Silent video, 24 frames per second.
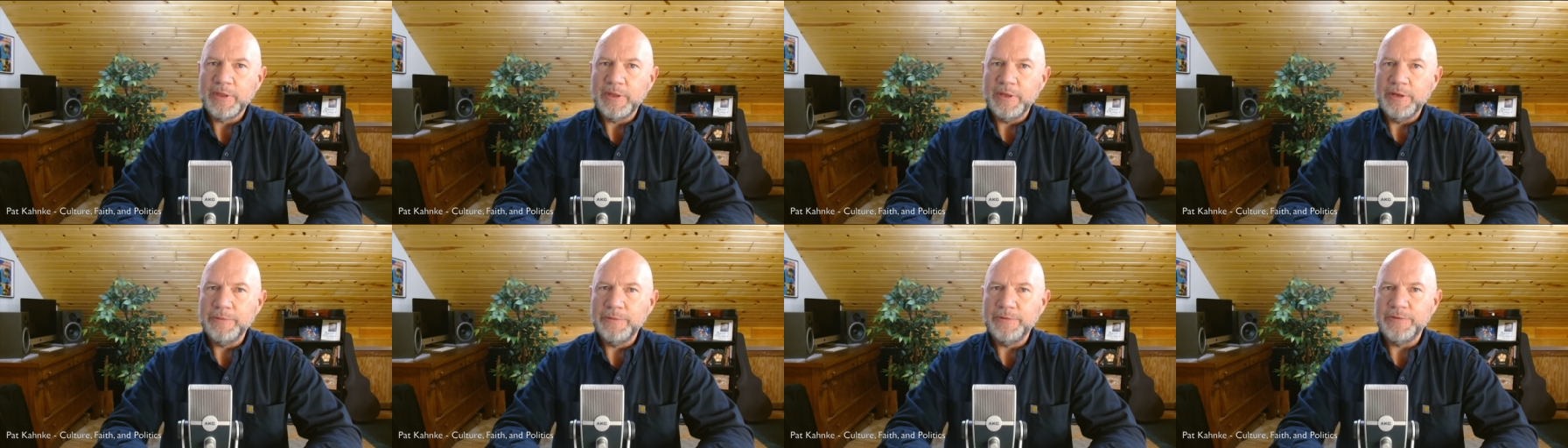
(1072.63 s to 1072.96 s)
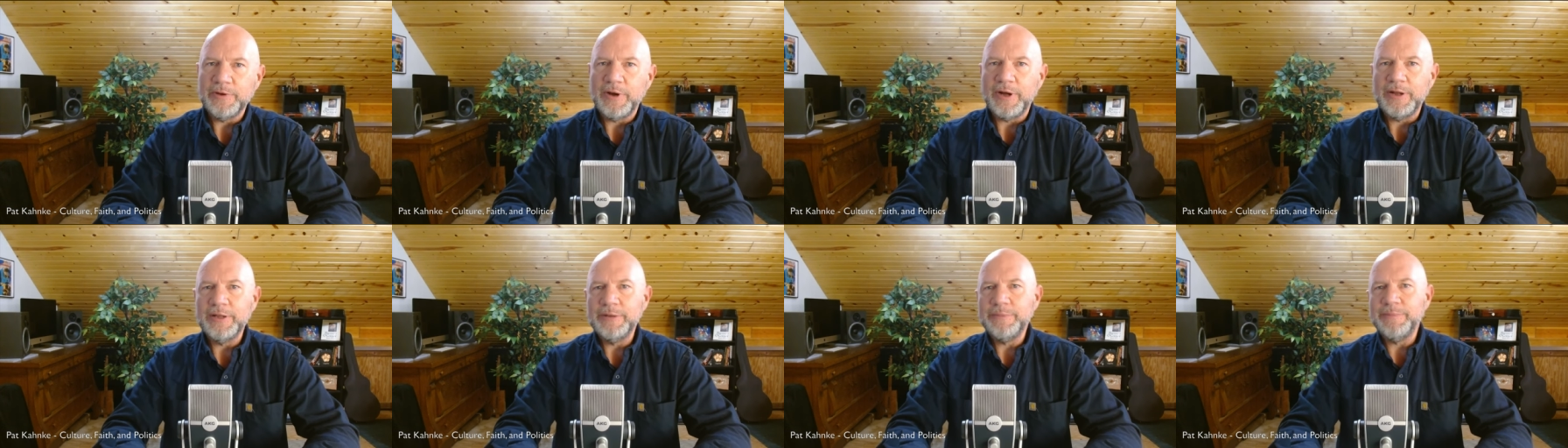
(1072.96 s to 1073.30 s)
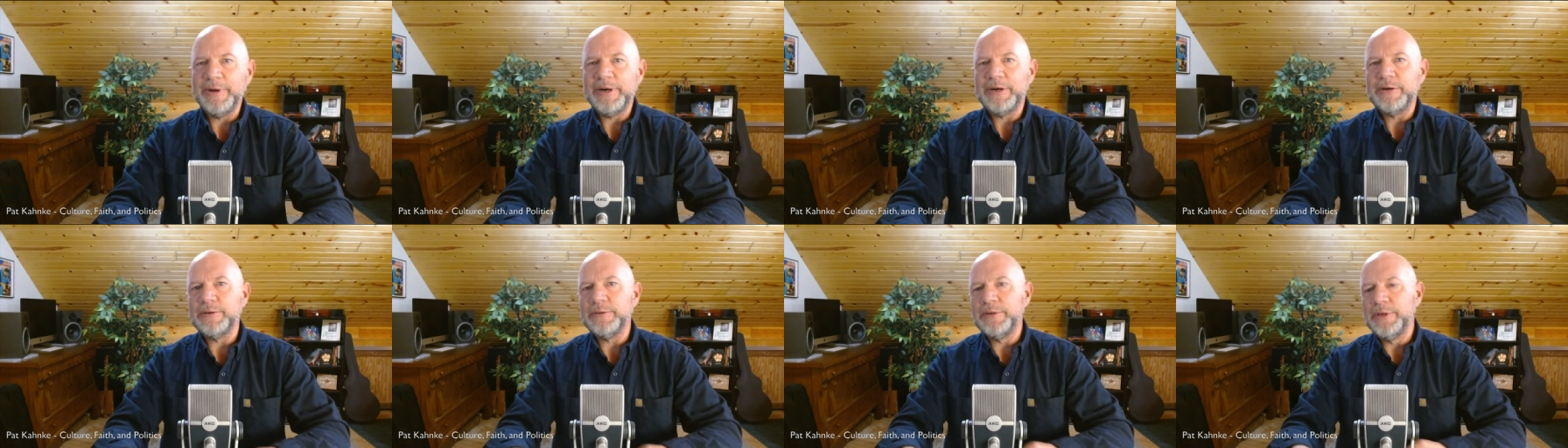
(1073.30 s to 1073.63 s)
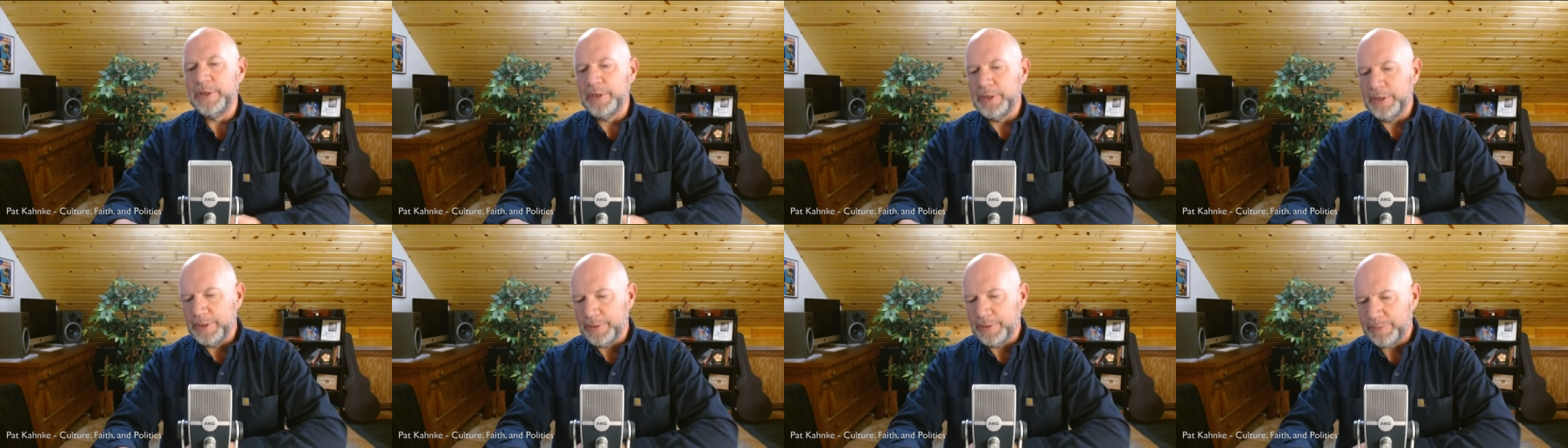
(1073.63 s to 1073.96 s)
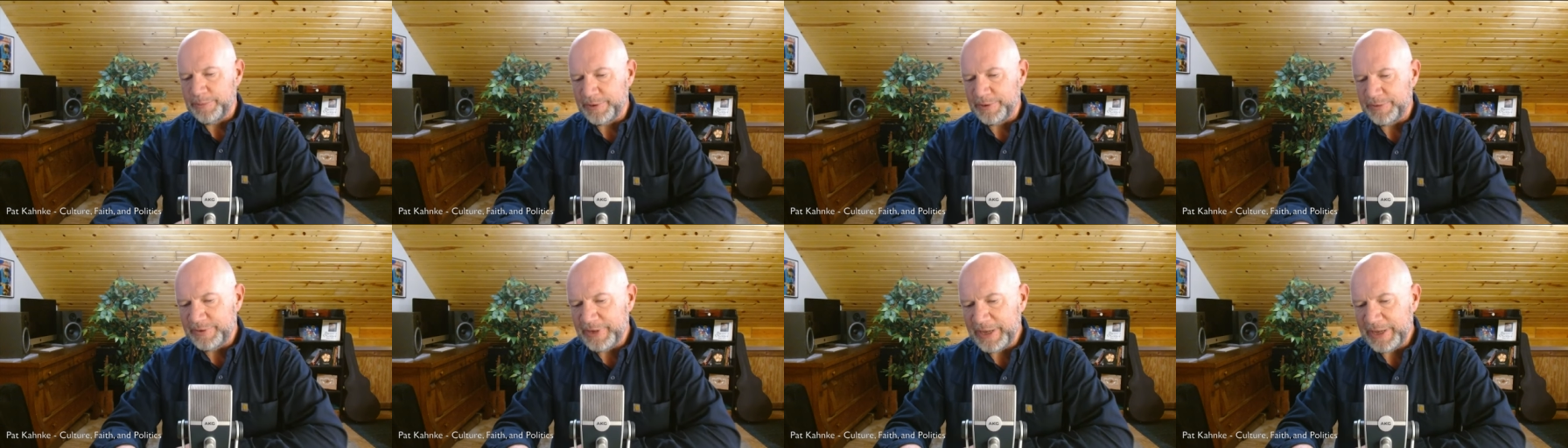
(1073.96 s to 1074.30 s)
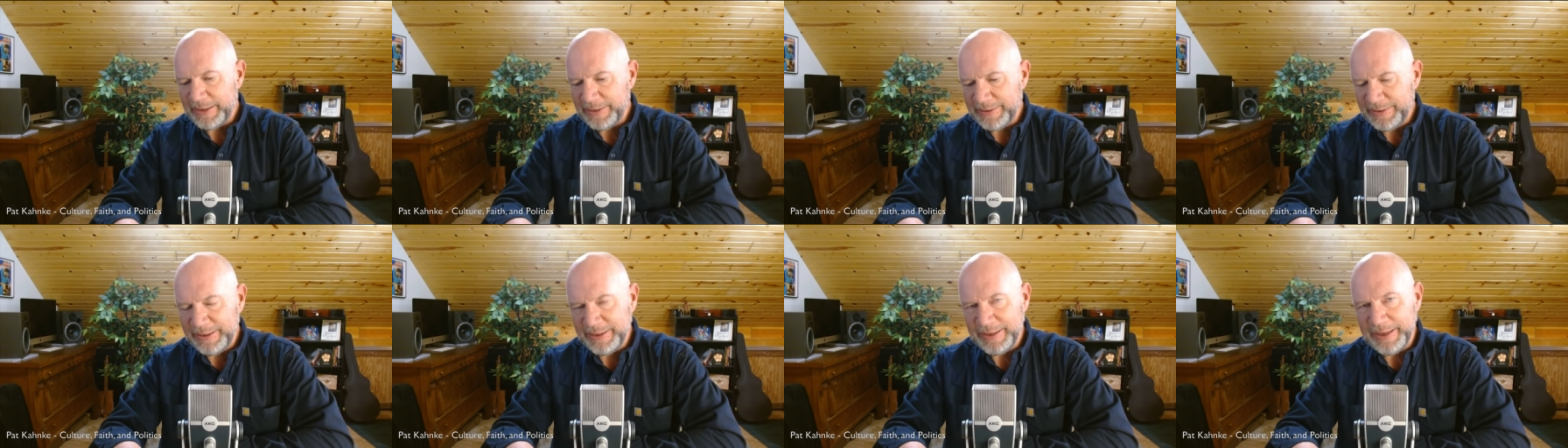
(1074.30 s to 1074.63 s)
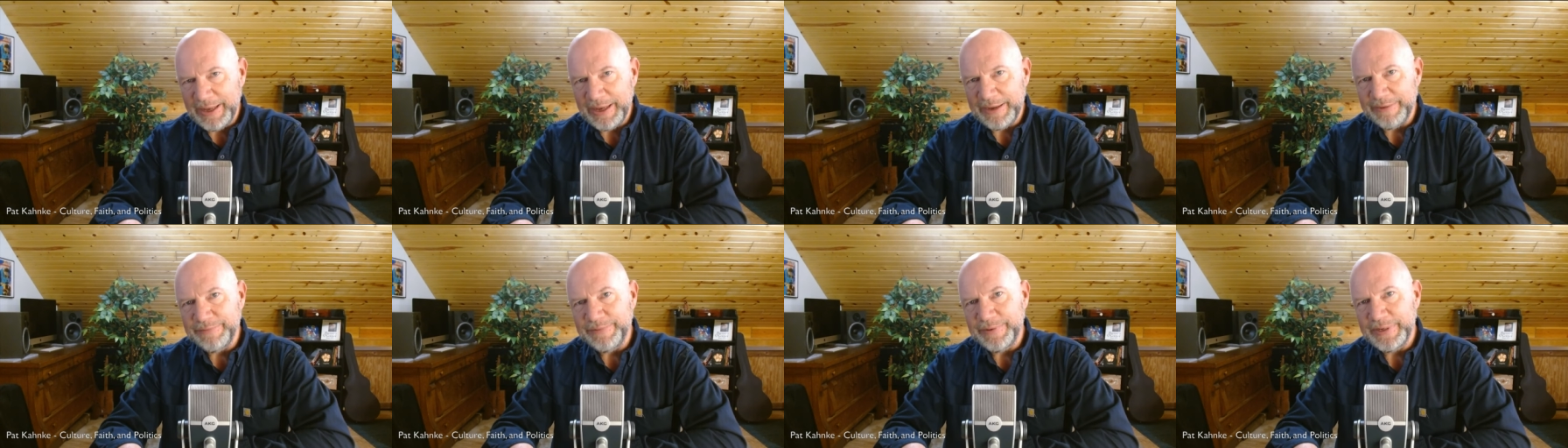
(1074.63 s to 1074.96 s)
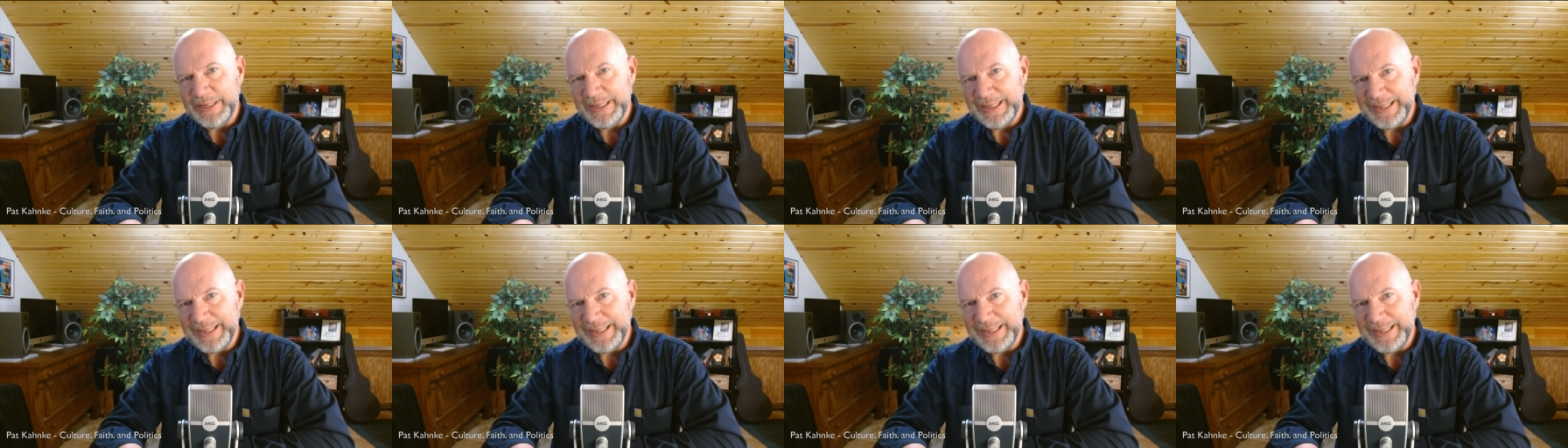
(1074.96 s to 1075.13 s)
it was all about protecting every